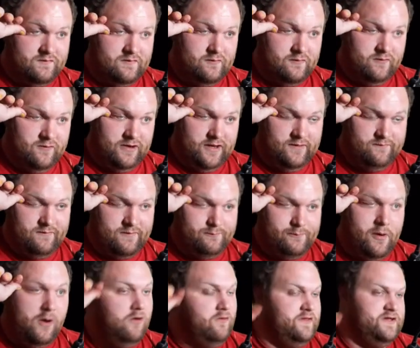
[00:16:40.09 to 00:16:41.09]
or even
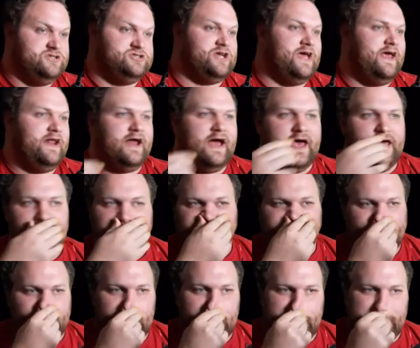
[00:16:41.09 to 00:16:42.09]
Polish. I, I
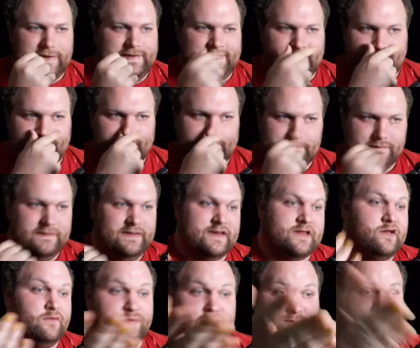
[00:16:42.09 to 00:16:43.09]
have no idea. It
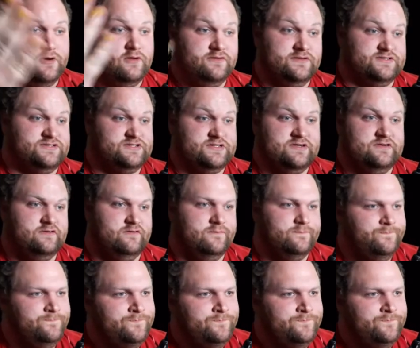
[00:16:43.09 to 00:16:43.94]
could be Polish too.